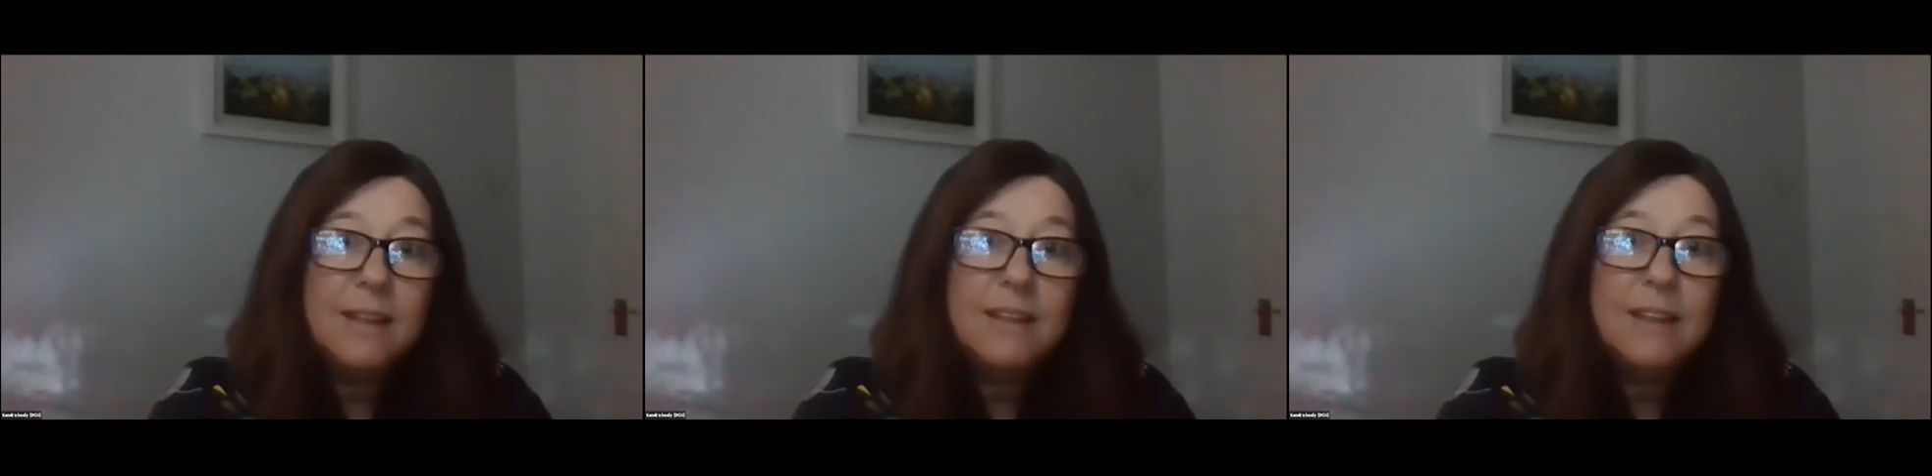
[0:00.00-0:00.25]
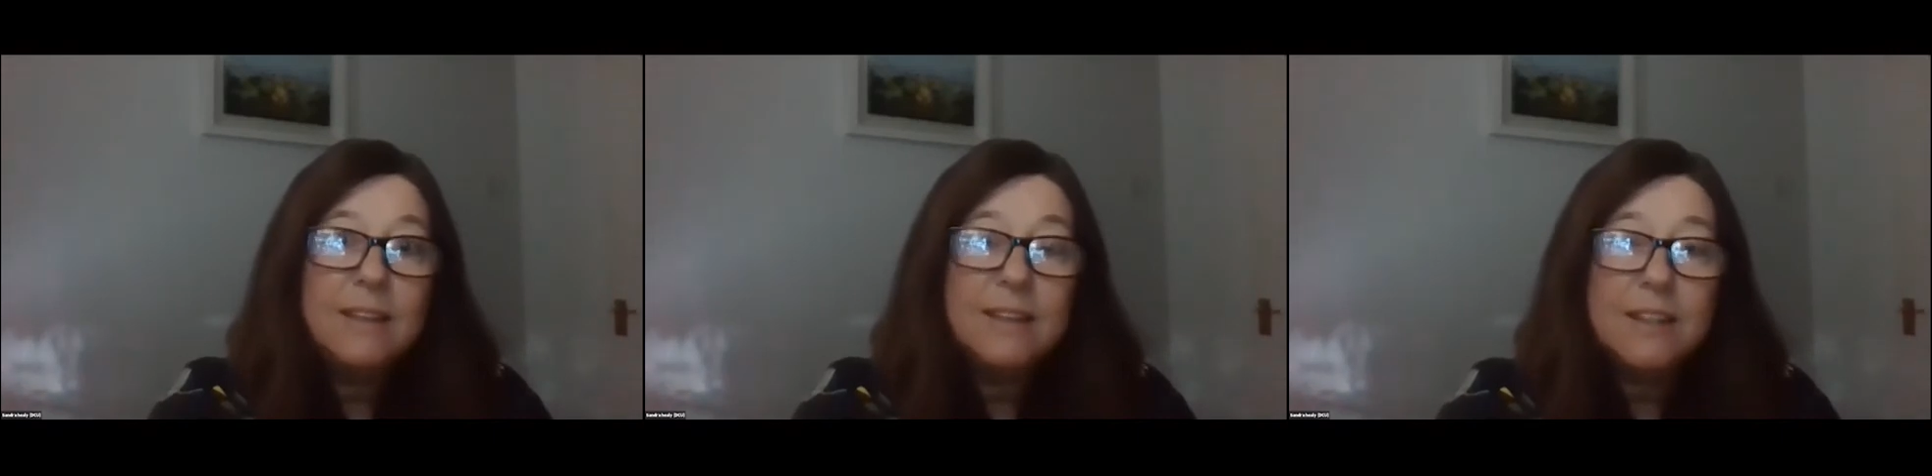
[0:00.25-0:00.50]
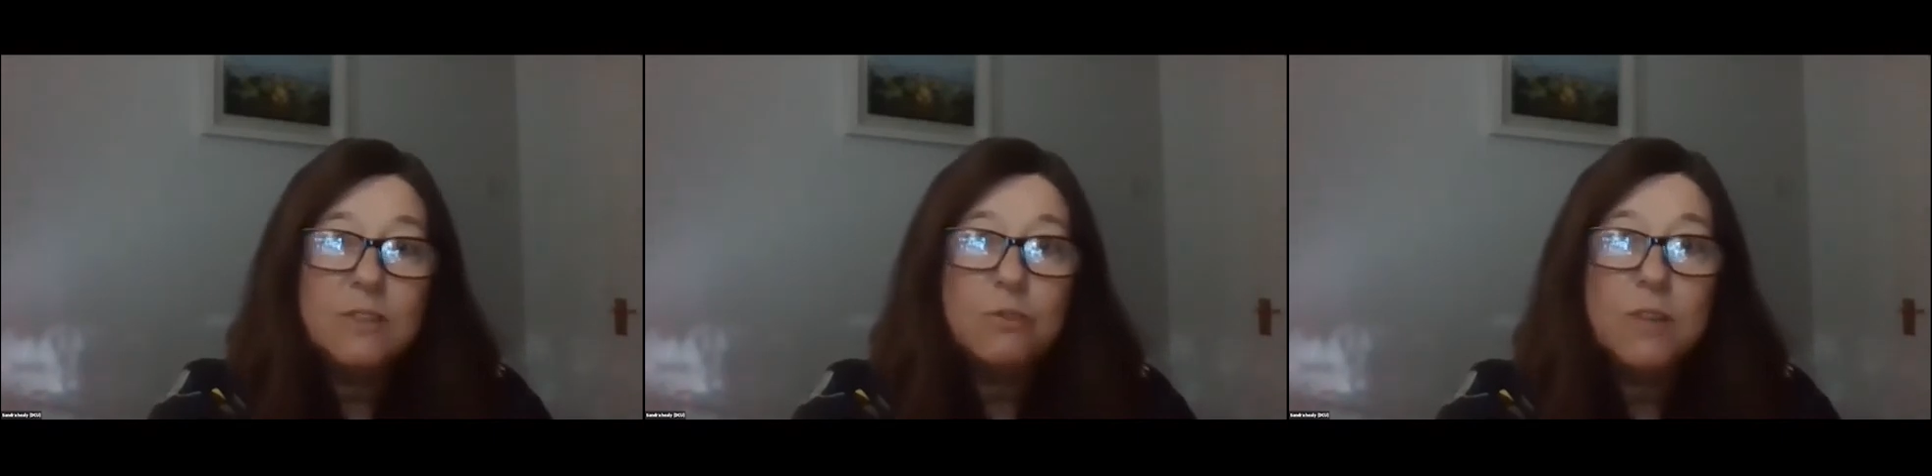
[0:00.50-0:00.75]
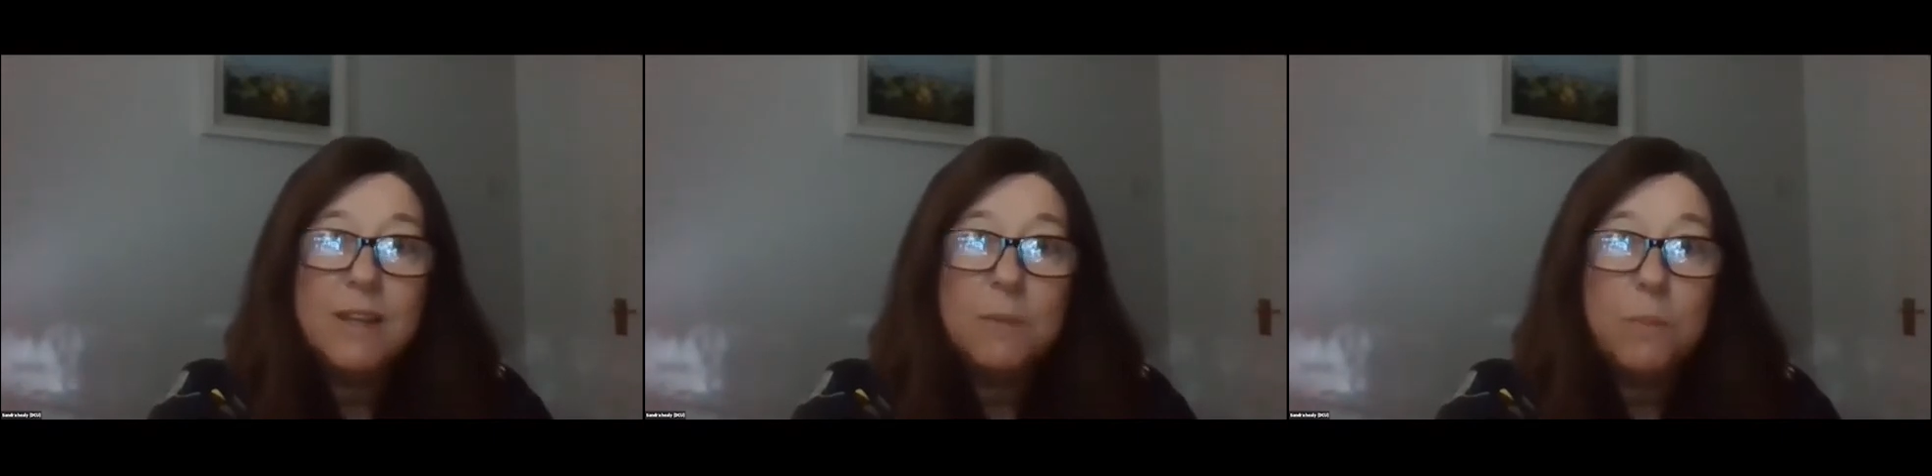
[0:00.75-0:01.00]
I think that that's
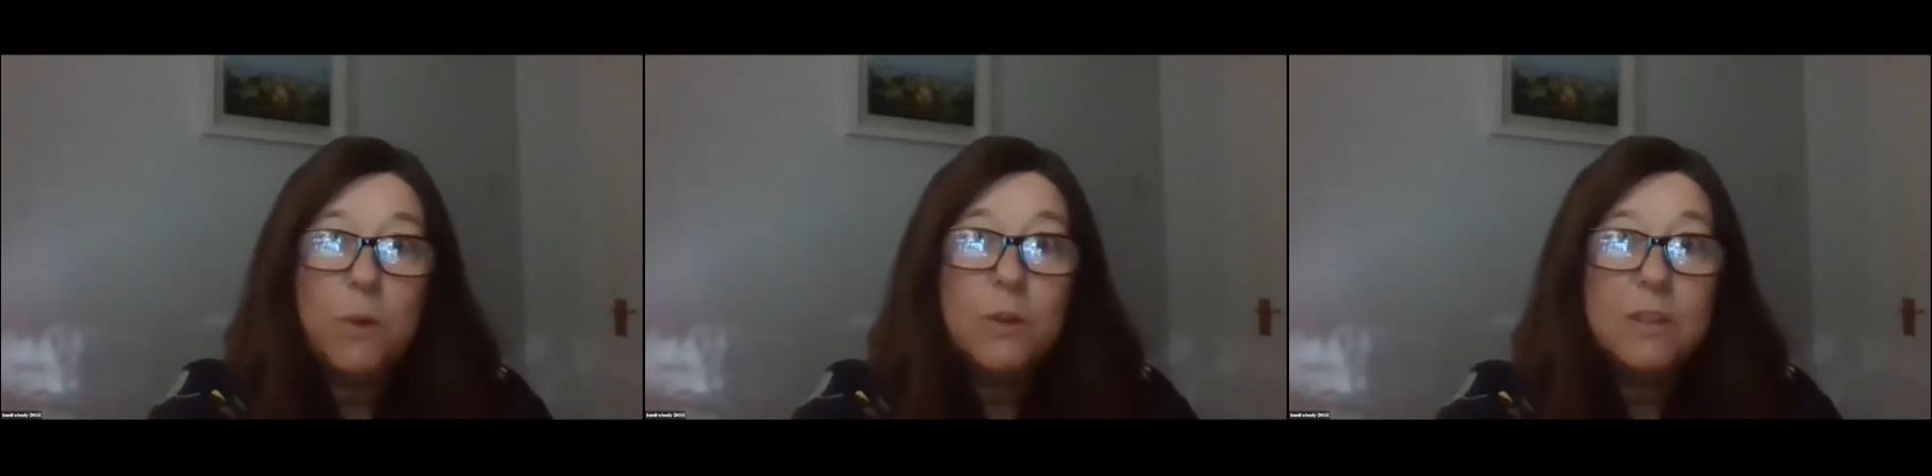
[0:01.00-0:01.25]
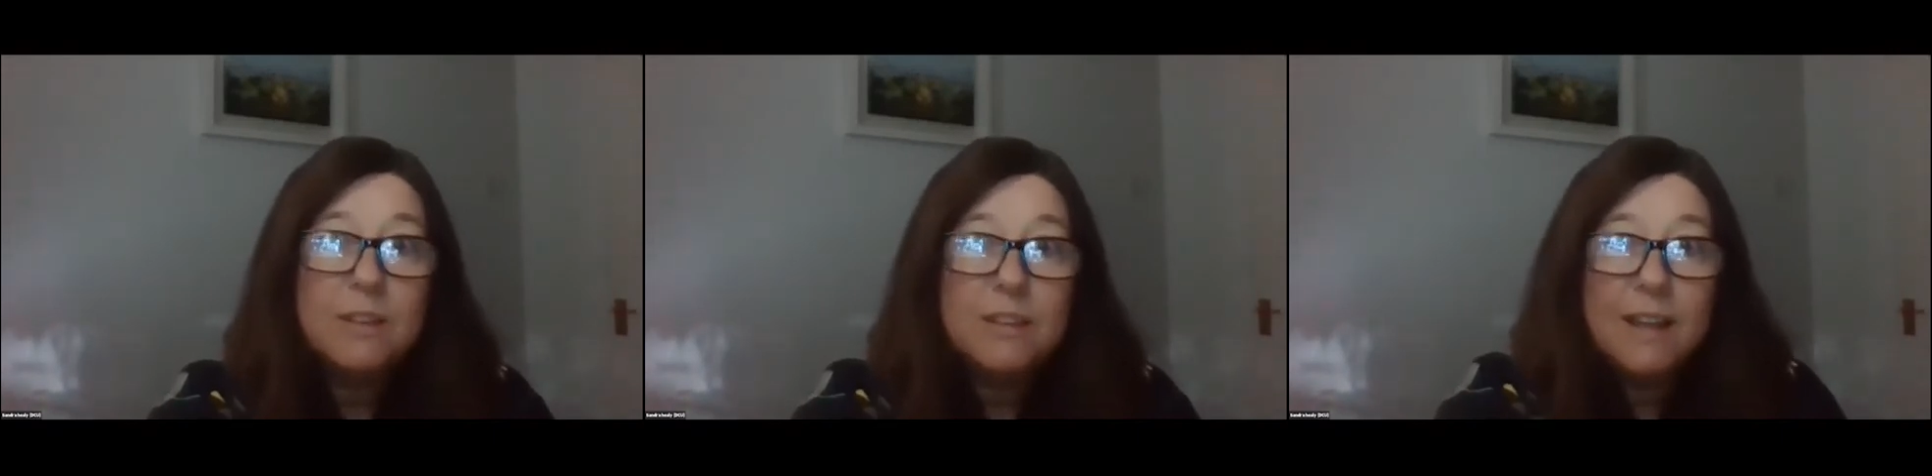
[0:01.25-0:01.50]
really important,